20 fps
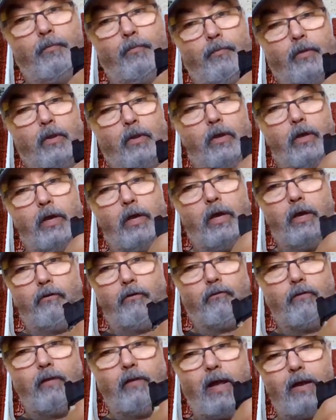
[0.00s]
any
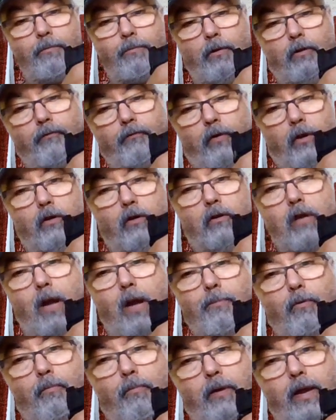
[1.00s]
slack between the top of my
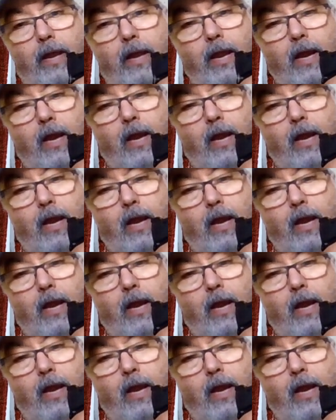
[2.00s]
hand